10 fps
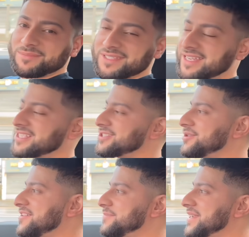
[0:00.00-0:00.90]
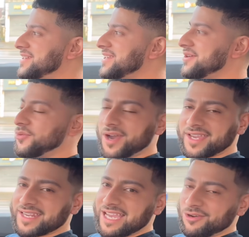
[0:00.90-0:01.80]
today so i've been
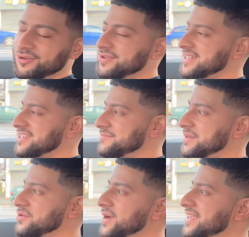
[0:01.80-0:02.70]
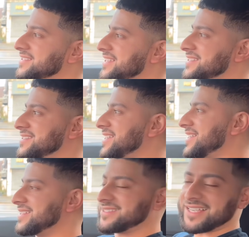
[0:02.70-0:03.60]
working out already i've been awake since
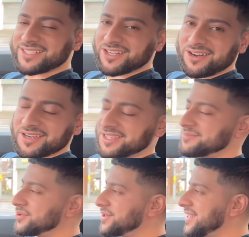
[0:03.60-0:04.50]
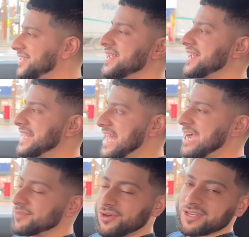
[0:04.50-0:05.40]
six o'clock in the morning now
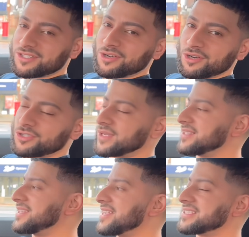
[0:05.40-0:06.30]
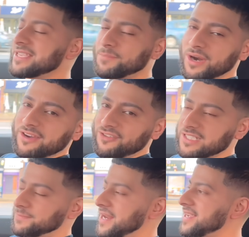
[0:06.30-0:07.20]
i'm going to go to a desi
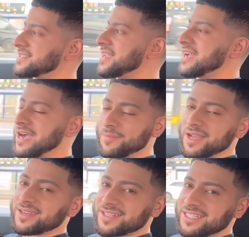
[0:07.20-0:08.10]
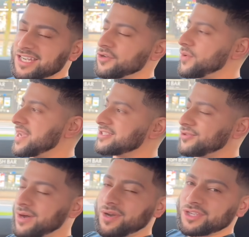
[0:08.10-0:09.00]
breakfast place i'm not going to tell you where so
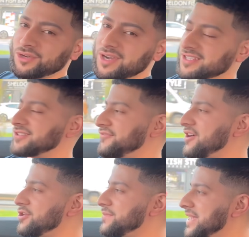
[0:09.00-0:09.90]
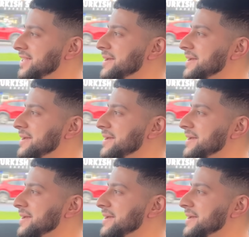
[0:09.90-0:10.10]
i want you guys to follow me